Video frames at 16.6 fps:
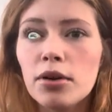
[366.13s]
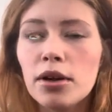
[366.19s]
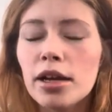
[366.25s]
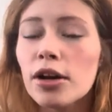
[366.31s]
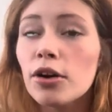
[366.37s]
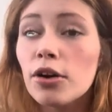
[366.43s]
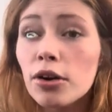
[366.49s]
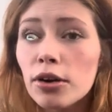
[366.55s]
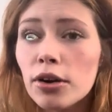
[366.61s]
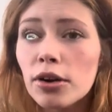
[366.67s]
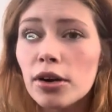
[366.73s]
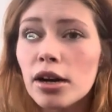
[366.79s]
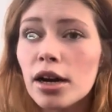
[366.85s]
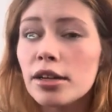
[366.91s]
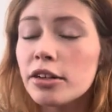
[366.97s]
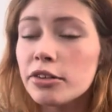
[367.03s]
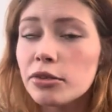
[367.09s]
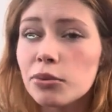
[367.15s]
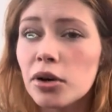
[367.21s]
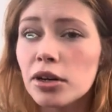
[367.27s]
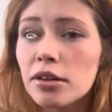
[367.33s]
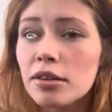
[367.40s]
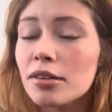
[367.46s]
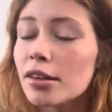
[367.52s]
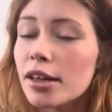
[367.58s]
It hurt. I just
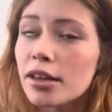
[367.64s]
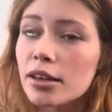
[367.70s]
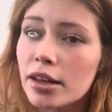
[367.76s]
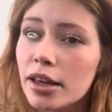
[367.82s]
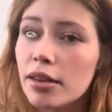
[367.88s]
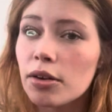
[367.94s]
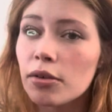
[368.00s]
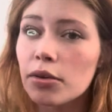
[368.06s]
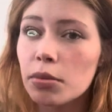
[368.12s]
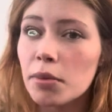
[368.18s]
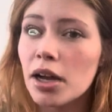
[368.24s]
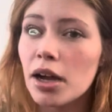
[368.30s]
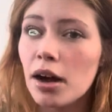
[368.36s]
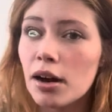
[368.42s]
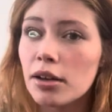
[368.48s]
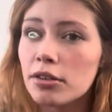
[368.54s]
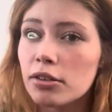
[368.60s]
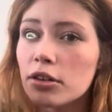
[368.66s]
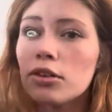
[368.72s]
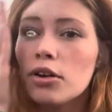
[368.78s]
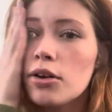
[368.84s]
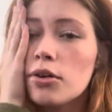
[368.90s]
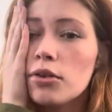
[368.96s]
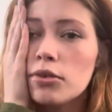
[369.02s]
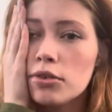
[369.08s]
wanted to like lay there with my eyes
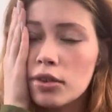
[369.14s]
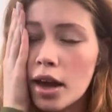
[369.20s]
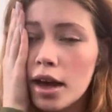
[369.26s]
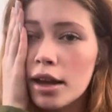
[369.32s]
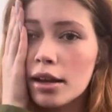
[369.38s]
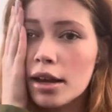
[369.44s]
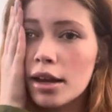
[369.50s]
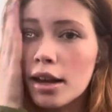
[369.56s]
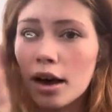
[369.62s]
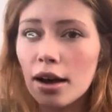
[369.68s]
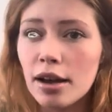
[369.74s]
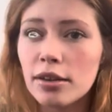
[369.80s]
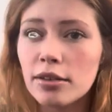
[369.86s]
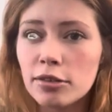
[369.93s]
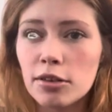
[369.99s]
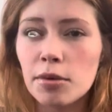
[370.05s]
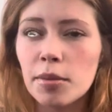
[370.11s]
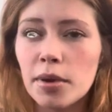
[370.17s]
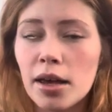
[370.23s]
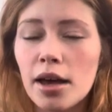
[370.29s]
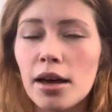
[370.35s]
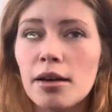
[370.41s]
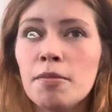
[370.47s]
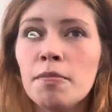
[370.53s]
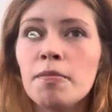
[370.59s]
closed and like ice on my
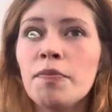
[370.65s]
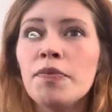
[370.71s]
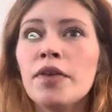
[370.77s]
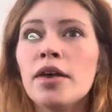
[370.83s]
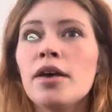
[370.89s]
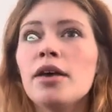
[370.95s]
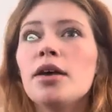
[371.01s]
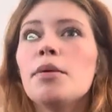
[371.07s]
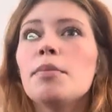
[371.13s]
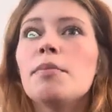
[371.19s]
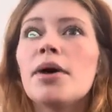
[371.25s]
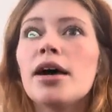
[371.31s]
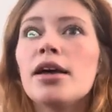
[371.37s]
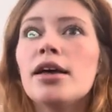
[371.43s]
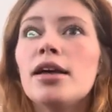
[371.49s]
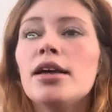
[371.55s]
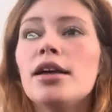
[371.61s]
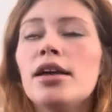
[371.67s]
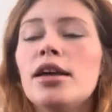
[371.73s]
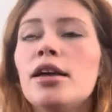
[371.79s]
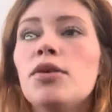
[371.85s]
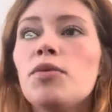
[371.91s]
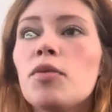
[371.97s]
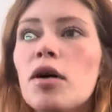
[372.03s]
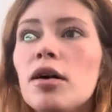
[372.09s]
head. But
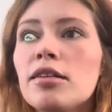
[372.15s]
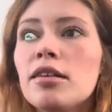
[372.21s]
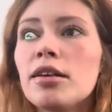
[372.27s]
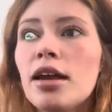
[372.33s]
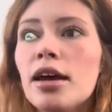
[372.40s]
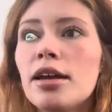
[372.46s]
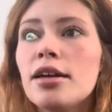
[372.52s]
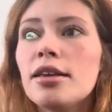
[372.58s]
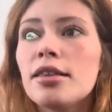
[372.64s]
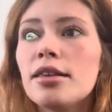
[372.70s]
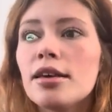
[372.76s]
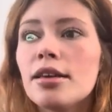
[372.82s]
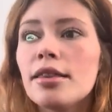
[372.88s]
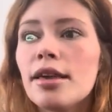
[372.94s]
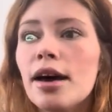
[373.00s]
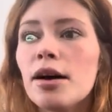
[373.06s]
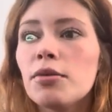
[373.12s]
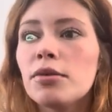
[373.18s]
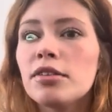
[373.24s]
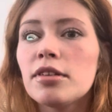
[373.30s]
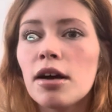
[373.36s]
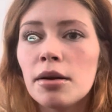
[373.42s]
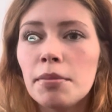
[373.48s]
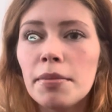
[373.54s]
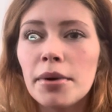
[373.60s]
it wasn't anything that was
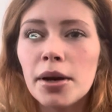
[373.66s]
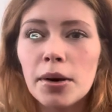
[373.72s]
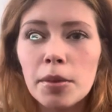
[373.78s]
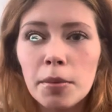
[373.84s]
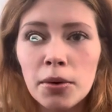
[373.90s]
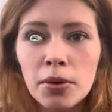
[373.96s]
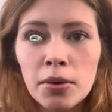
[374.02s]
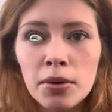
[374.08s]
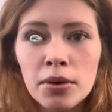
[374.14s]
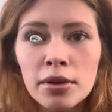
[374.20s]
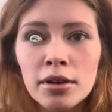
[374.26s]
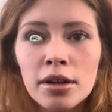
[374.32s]
unbearable.